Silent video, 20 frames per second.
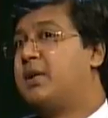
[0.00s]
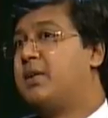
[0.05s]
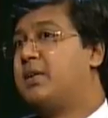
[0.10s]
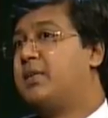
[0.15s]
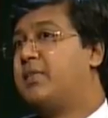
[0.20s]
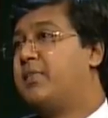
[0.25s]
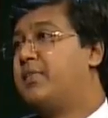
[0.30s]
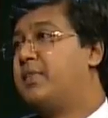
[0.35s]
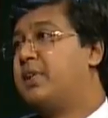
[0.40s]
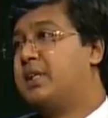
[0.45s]

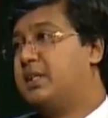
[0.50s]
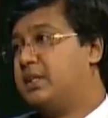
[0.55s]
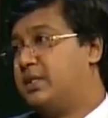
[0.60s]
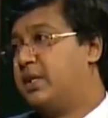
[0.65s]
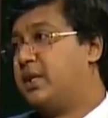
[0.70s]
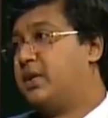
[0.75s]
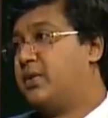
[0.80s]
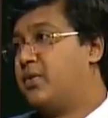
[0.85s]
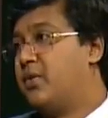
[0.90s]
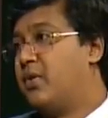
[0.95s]
of the
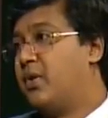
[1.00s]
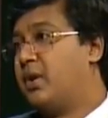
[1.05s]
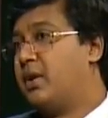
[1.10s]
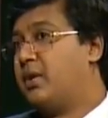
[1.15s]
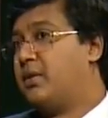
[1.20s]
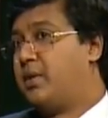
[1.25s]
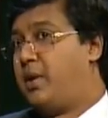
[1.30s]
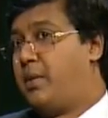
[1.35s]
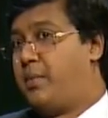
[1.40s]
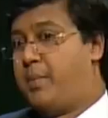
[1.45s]
district court,
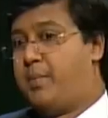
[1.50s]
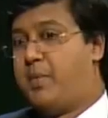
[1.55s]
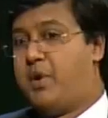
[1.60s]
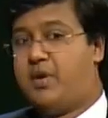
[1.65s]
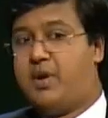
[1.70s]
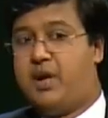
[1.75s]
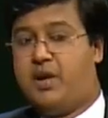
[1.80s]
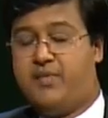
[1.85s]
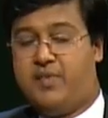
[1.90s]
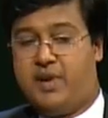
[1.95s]
I'm
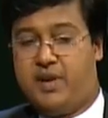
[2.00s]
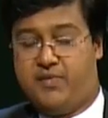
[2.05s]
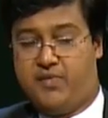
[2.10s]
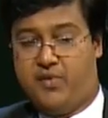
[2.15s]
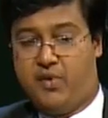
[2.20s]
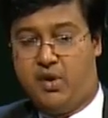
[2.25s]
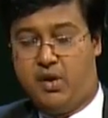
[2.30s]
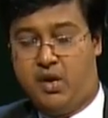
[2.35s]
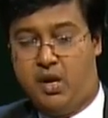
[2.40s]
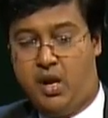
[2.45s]
not trying to find
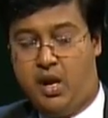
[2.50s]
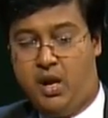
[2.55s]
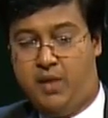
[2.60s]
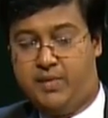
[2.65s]
fault